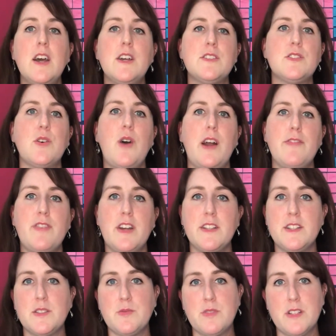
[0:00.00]
So I find
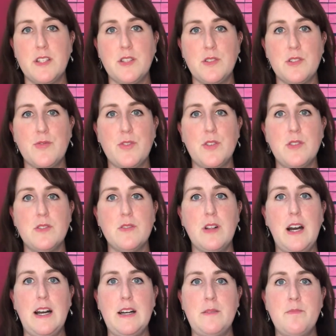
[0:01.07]
this really useful
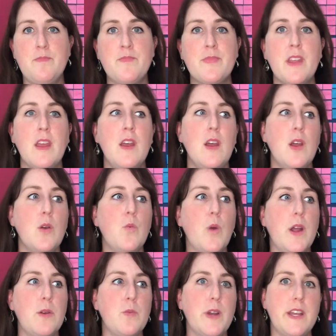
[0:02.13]

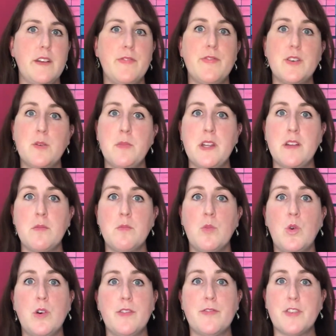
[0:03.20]
when we're filming
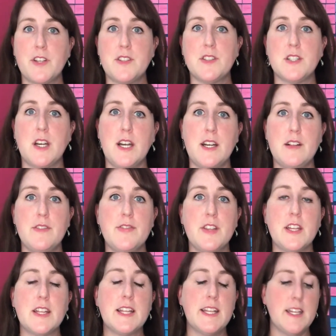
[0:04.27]
more freestyle for
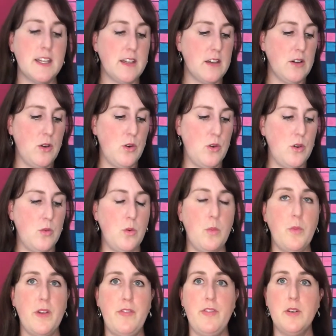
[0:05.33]
the clinic, or
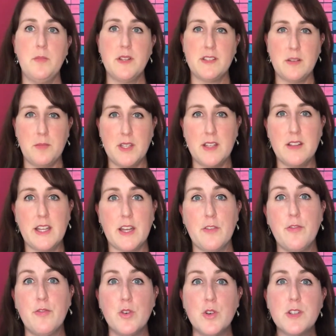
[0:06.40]
when we're filming something like a
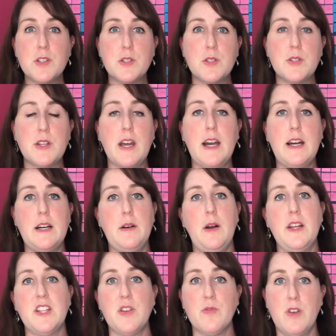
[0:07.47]
foot
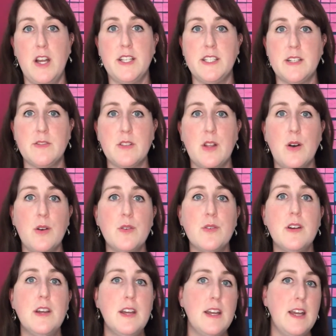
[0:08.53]
and you're right down low
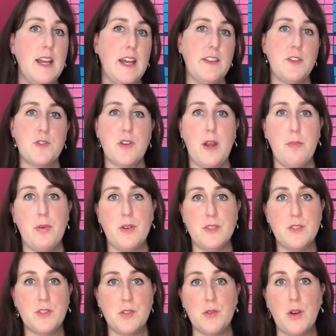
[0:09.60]
and the
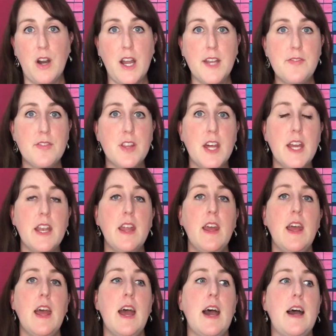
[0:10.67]
tripod's too high for that.
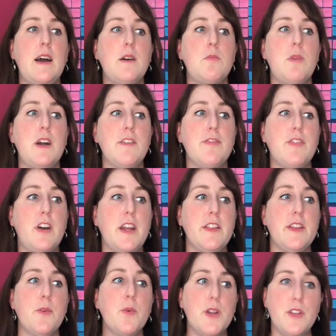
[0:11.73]
I find
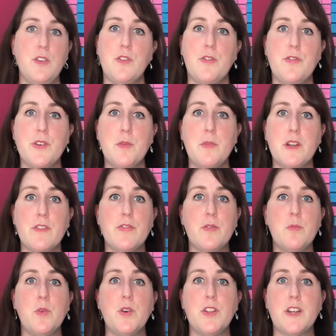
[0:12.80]
that when you're filming for
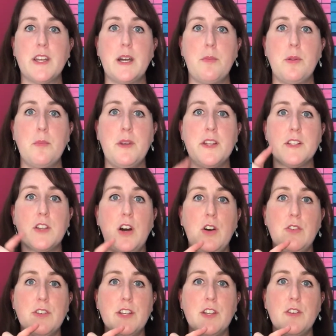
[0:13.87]
more than a couple of minutes
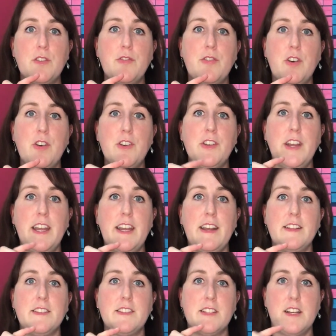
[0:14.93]
holding your phone, your
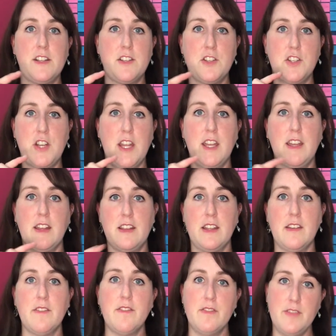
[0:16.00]
hands start to shake and
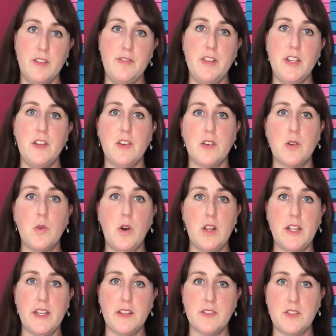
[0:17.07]
the video
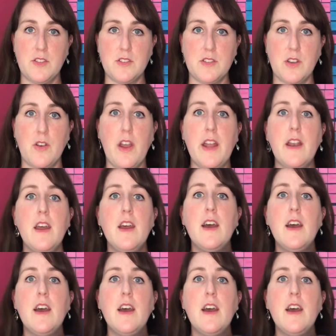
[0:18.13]
quality is not so great.